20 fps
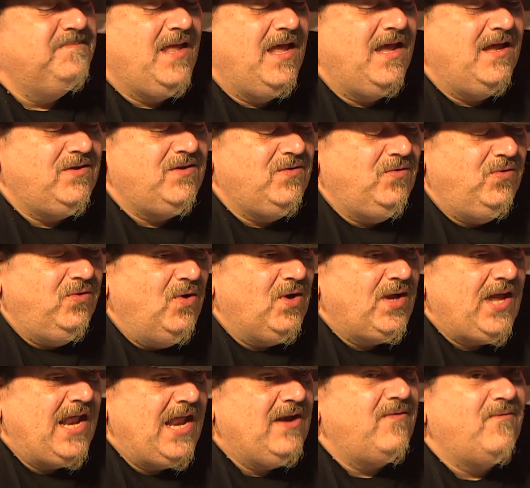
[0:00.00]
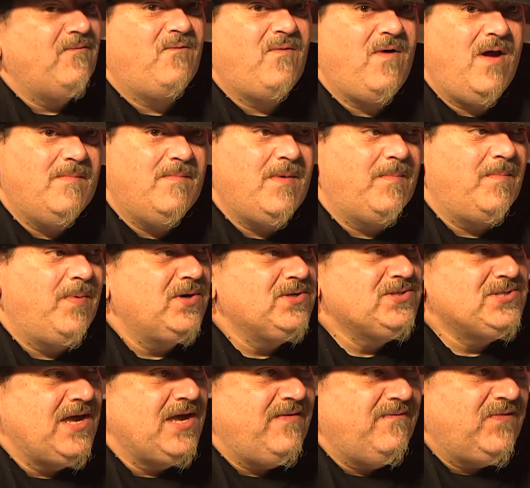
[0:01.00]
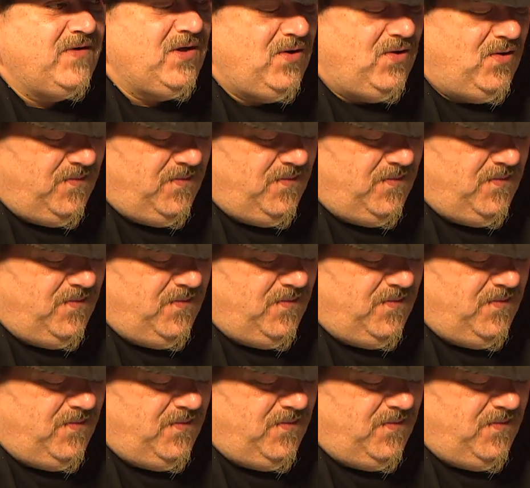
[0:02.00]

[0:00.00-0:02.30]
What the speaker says: and you look at it from a bird's eye view,